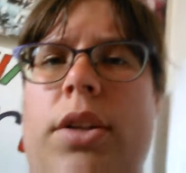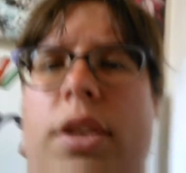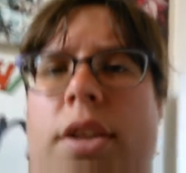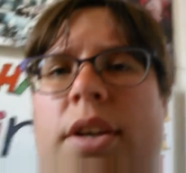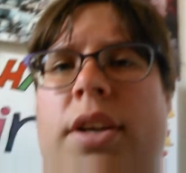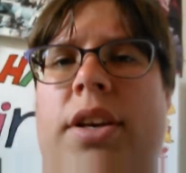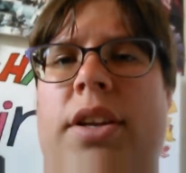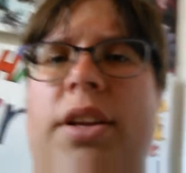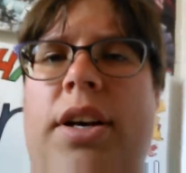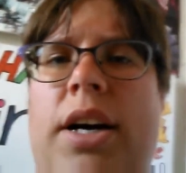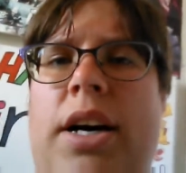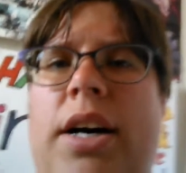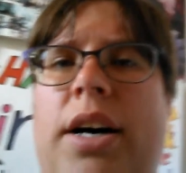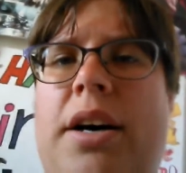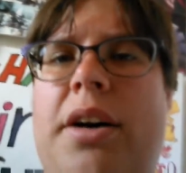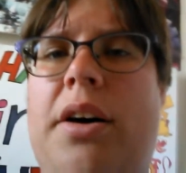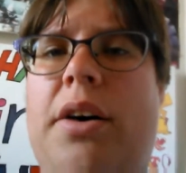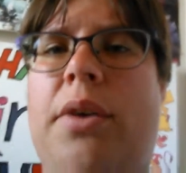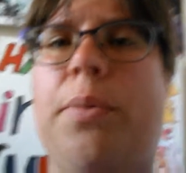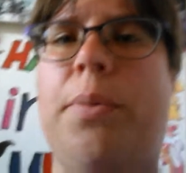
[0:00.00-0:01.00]

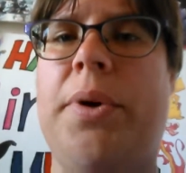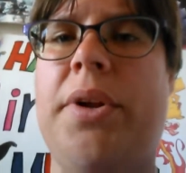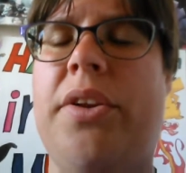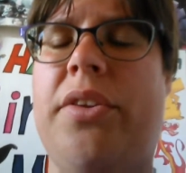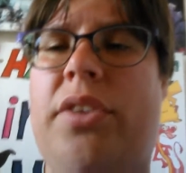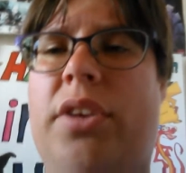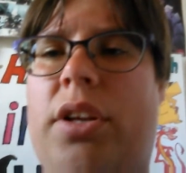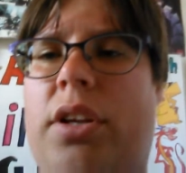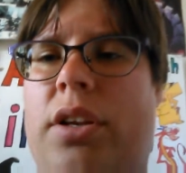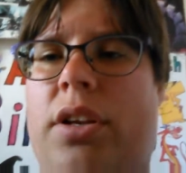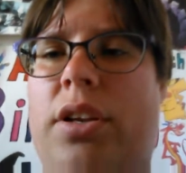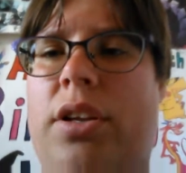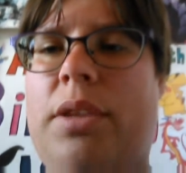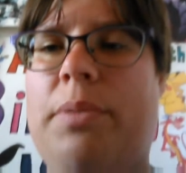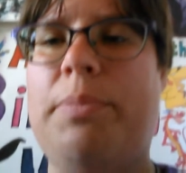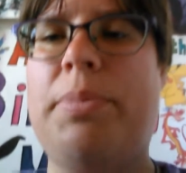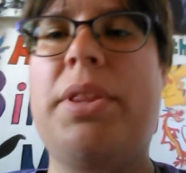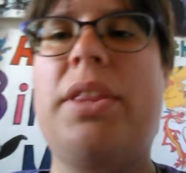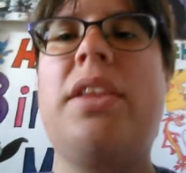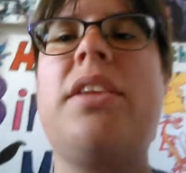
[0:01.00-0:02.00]
What is it?
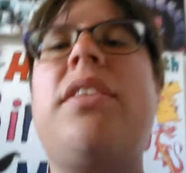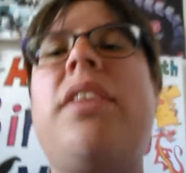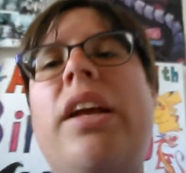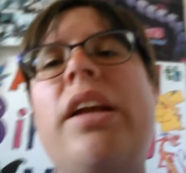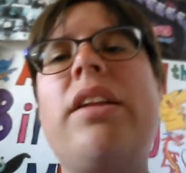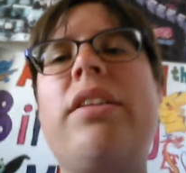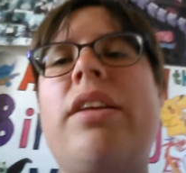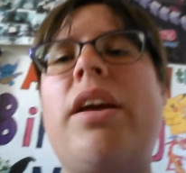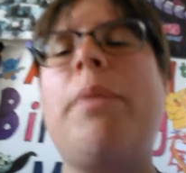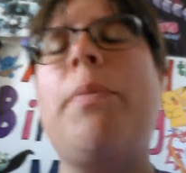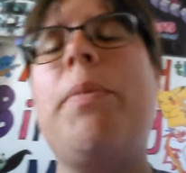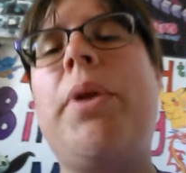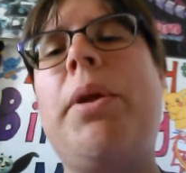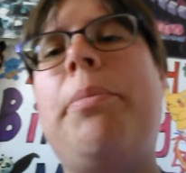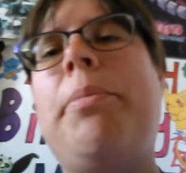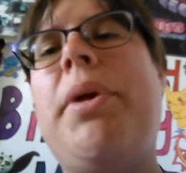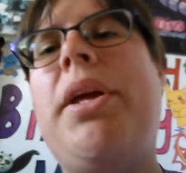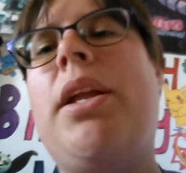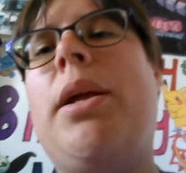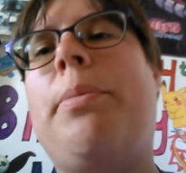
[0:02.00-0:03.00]
But the second time when
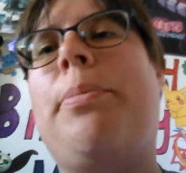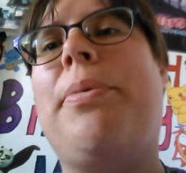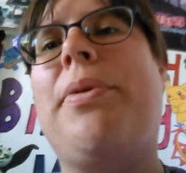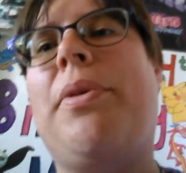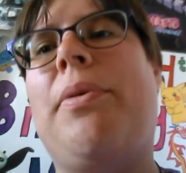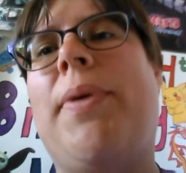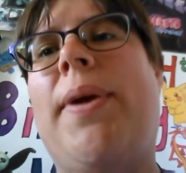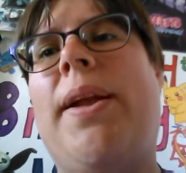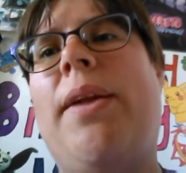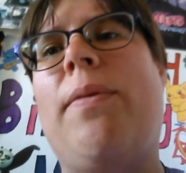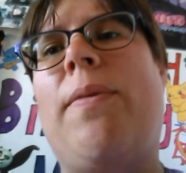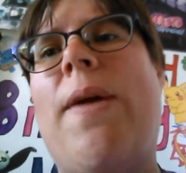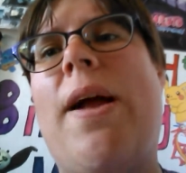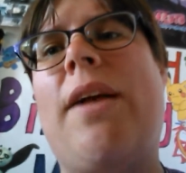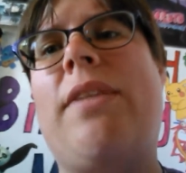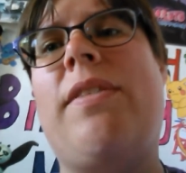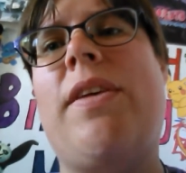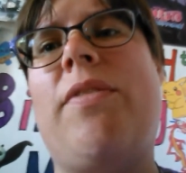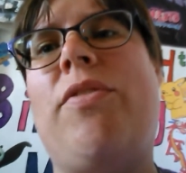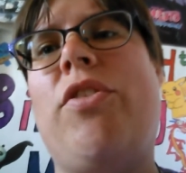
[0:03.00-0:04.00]
you meet up with Granny
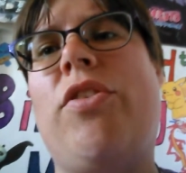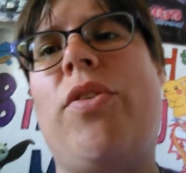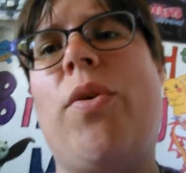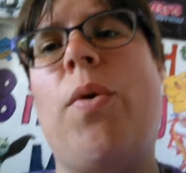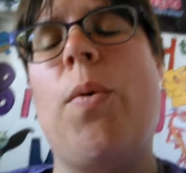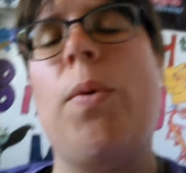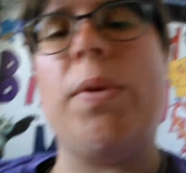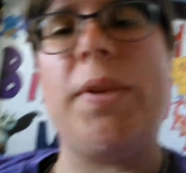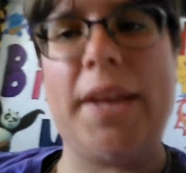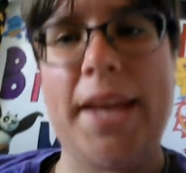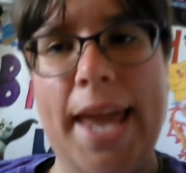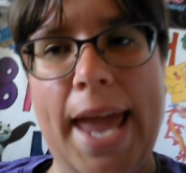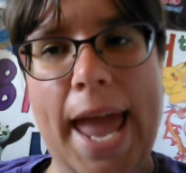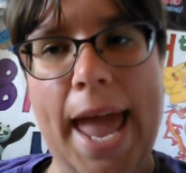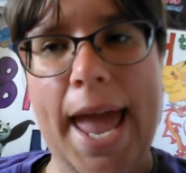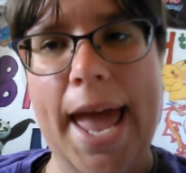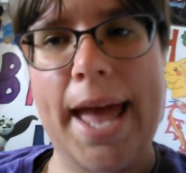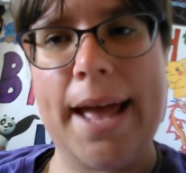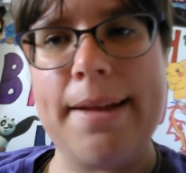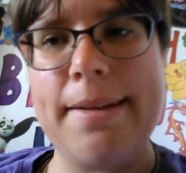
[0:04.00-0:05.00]
Rags after the Golden
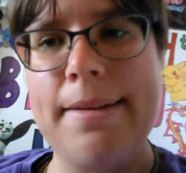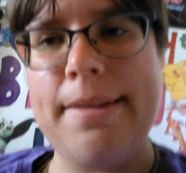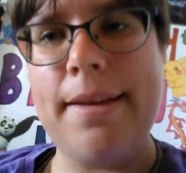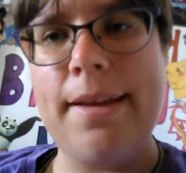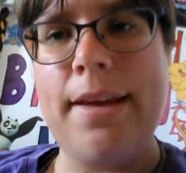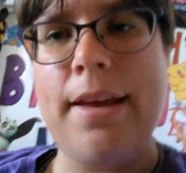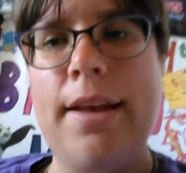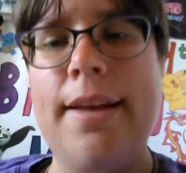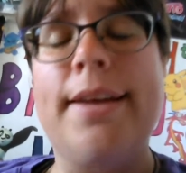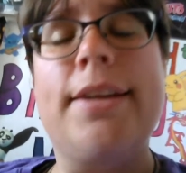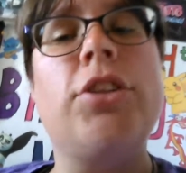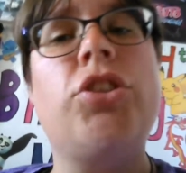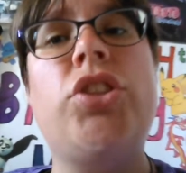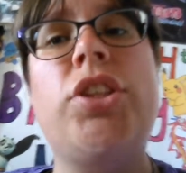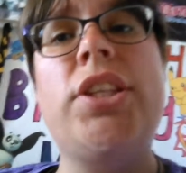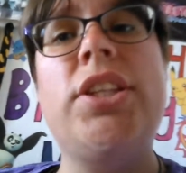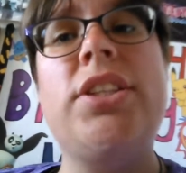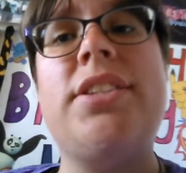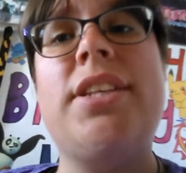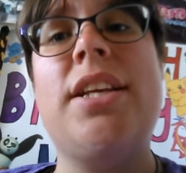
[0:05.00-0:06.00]
Cat,
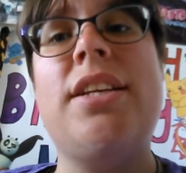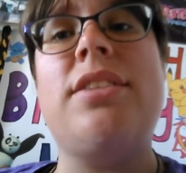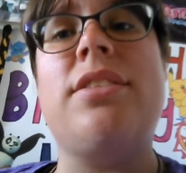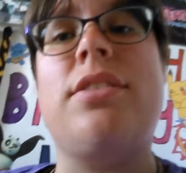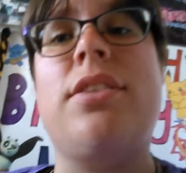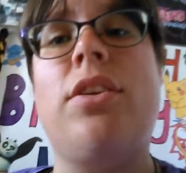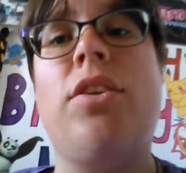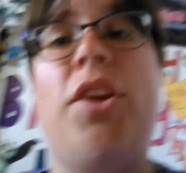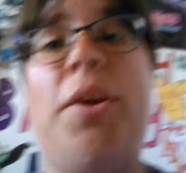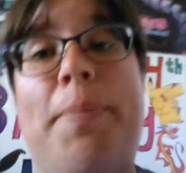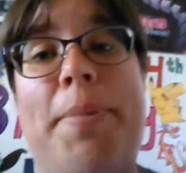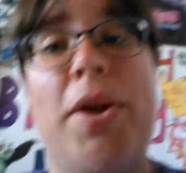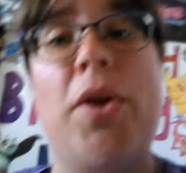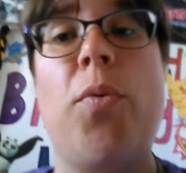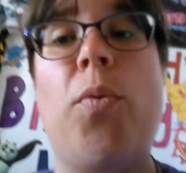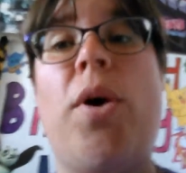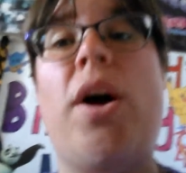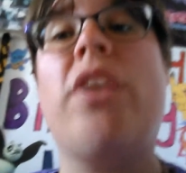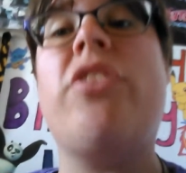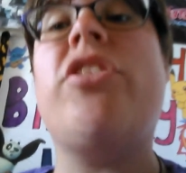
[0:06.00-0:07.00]
she says, you
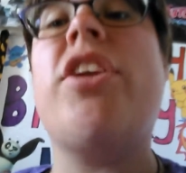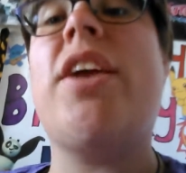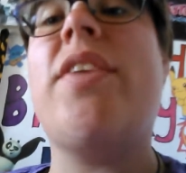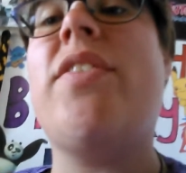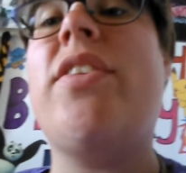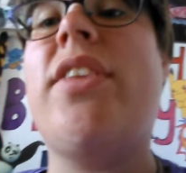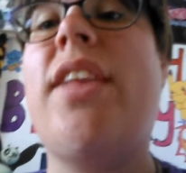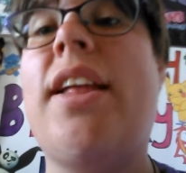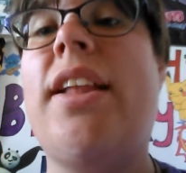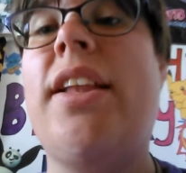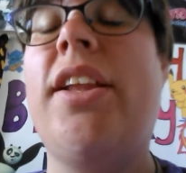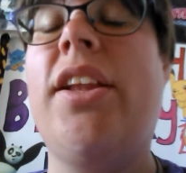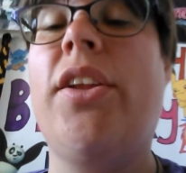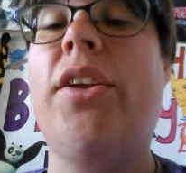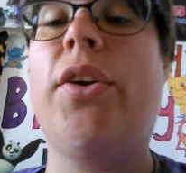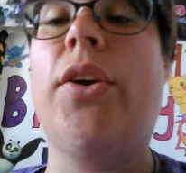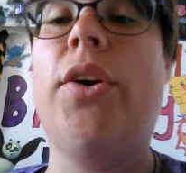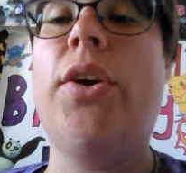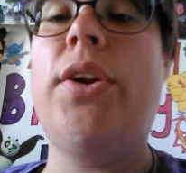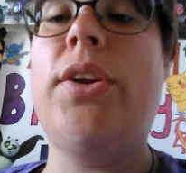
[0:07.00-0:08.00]
better watch after that
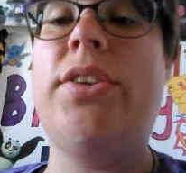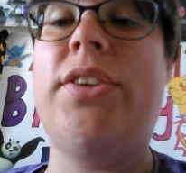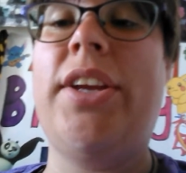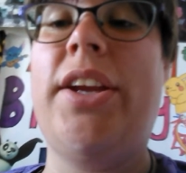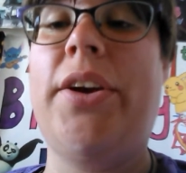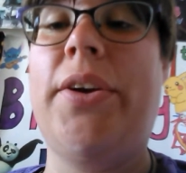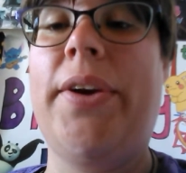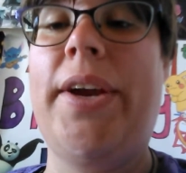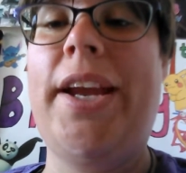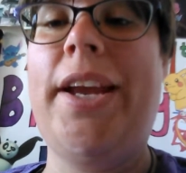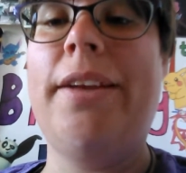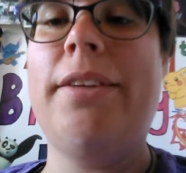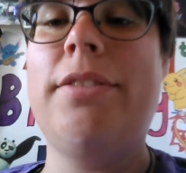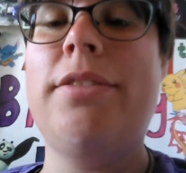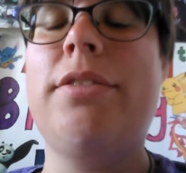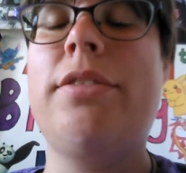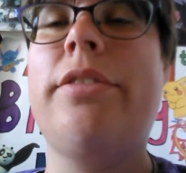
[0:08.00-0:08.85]
little girl, dearie.